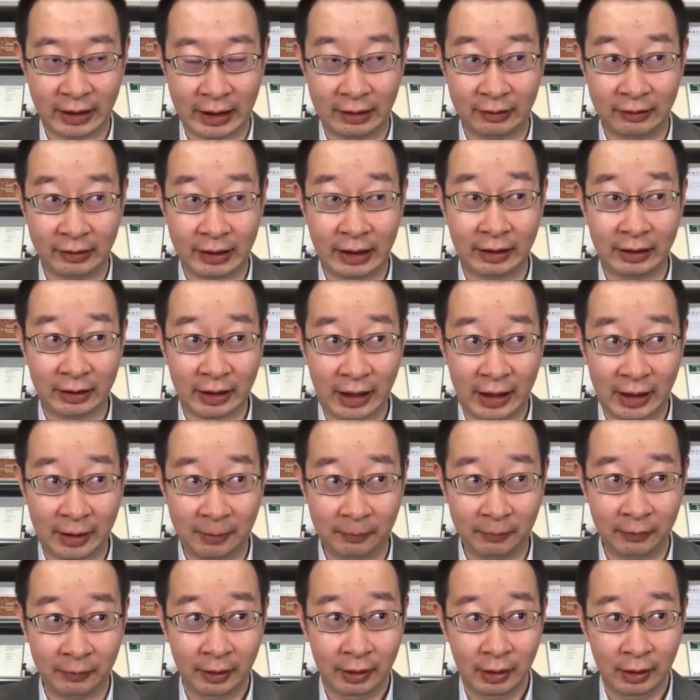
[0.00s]
At that
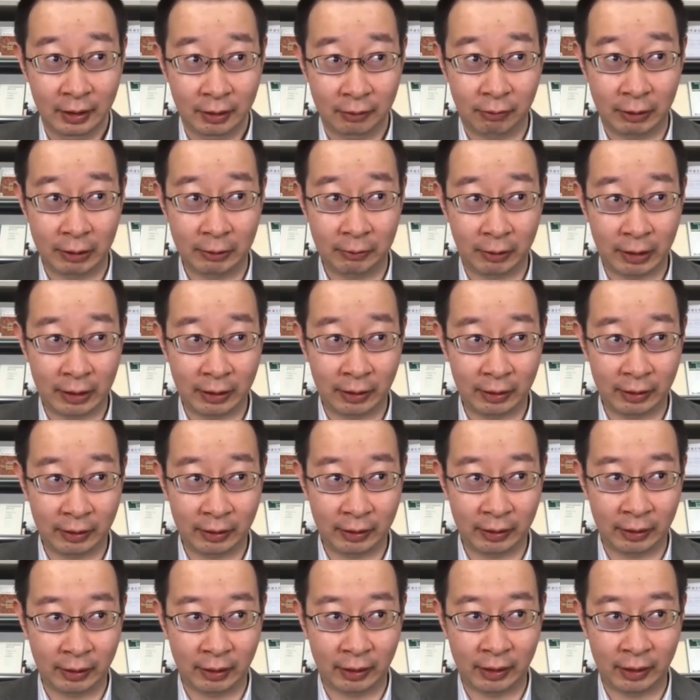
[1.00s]
time, we
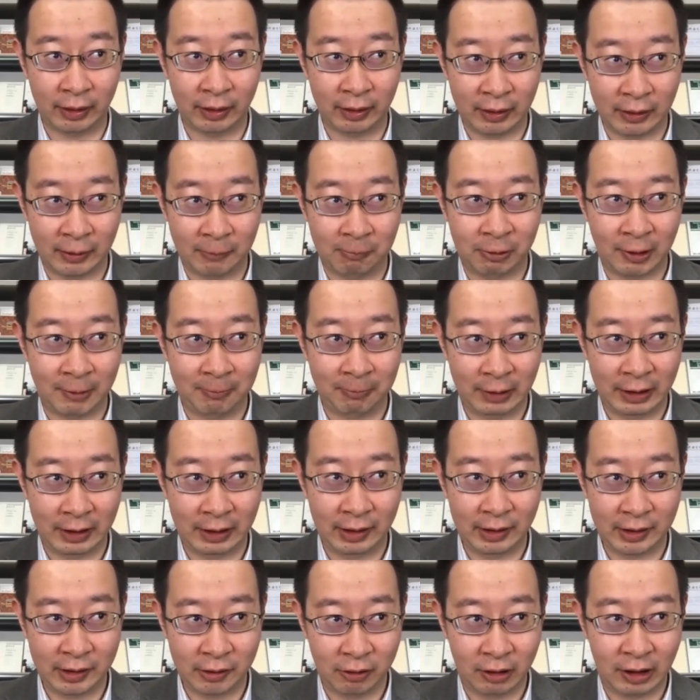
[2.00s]
were
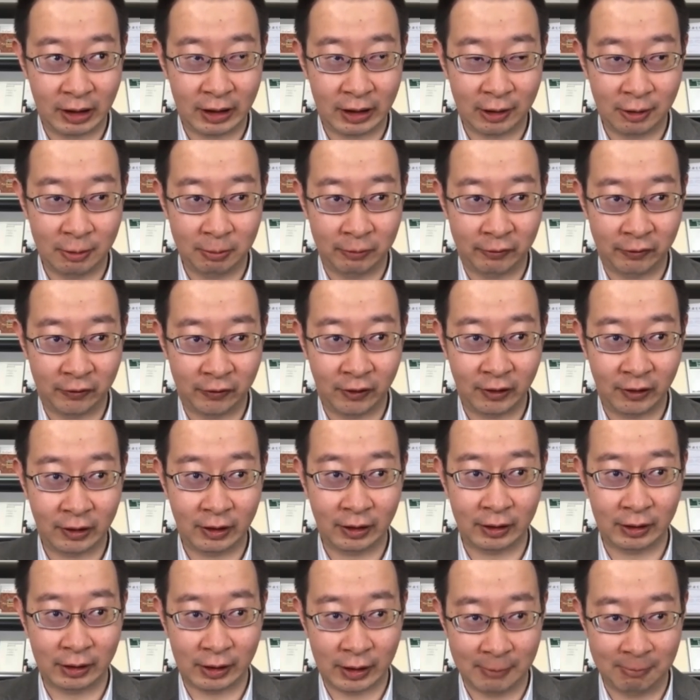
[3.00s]
probably you are
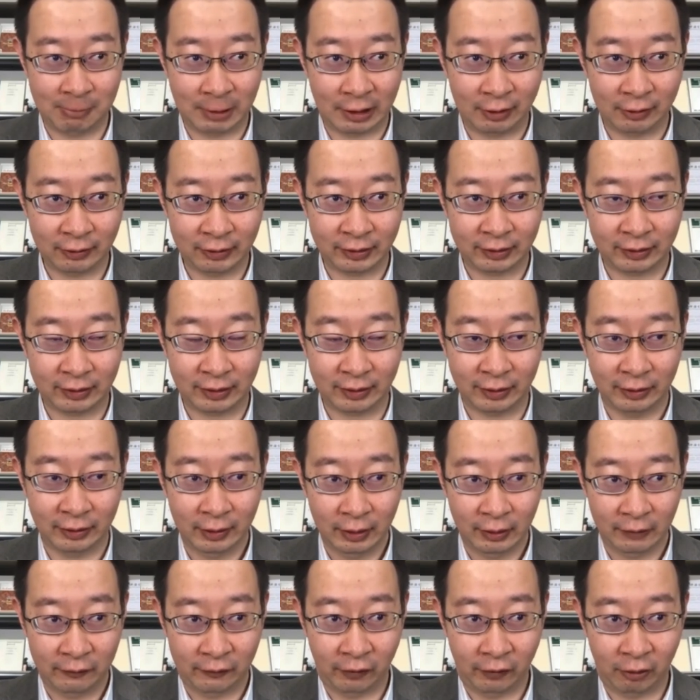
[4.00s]
hopeful about the
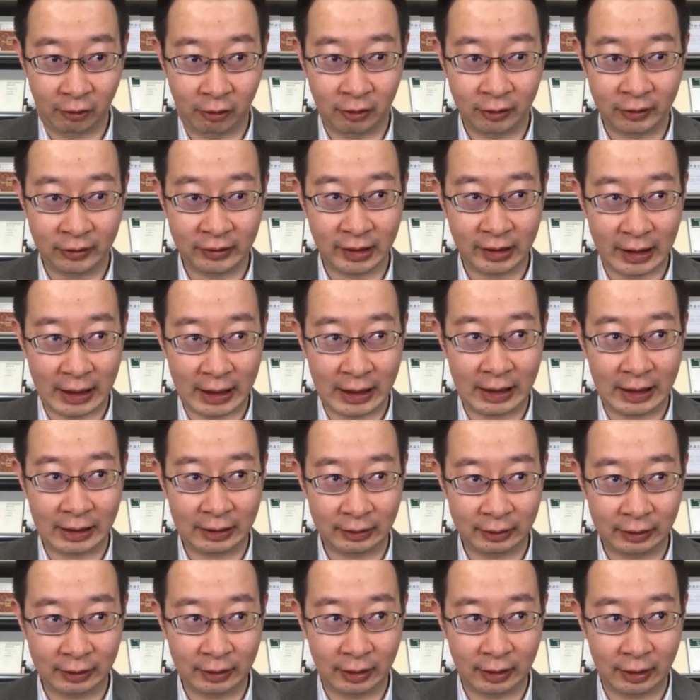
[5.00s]
force,
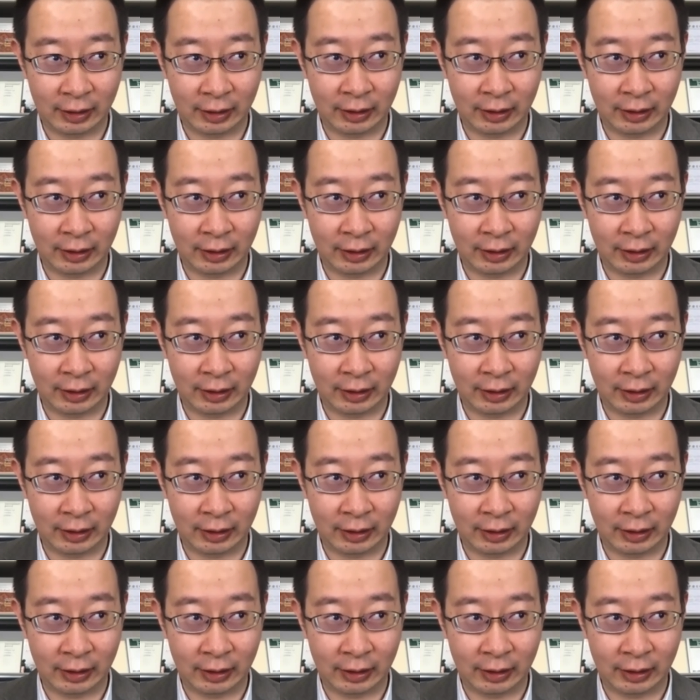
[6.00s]
and